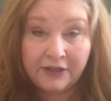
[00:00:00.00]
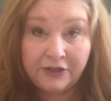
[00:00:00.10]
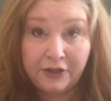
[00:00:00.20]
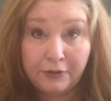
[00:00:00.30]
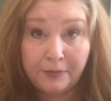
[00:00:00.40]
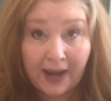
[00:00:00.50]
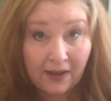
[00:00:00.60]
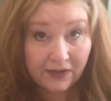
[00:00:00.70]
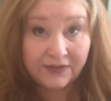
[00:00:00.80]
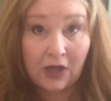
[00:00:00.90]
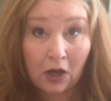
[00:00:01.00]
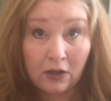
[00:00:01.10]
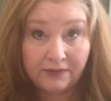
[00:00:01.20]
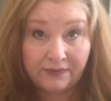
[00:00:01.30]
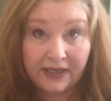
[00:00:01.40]
to balance
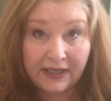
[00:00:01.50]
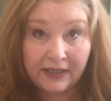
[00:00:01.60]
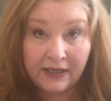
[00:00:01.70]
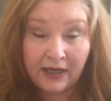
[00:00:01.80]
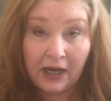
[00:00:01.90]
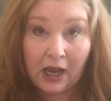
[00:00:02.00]
all of it.